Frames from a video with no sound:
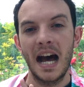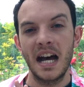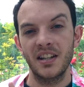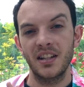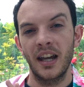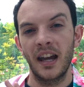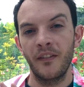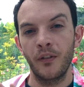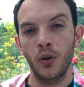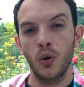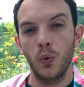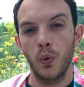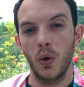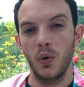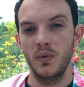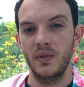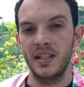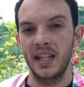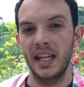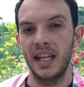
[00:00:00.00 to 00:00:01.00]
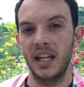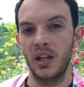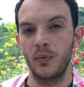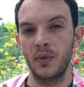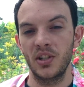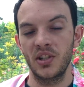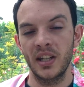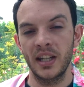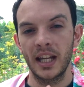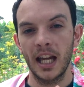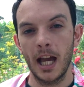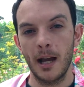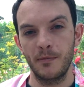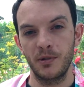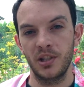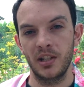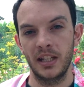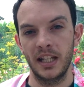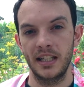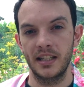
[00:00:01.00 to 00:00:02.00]
And I have a quote here which
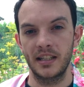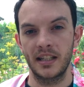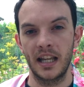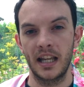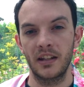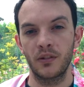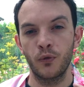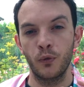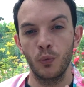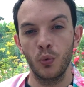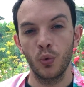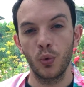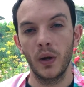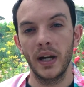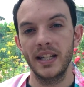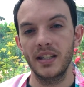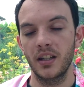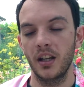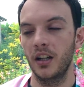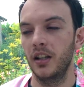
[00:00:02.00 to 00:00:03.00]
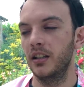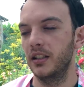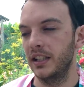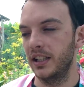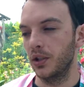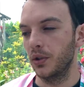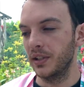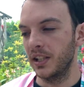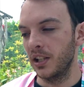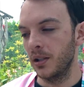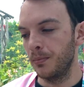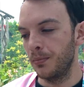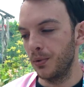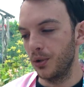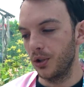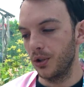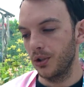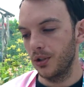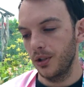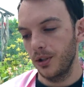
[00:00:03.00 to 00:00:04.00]
encapsulates that from quite early on in the
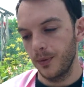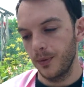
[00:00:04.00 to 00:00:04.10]
book.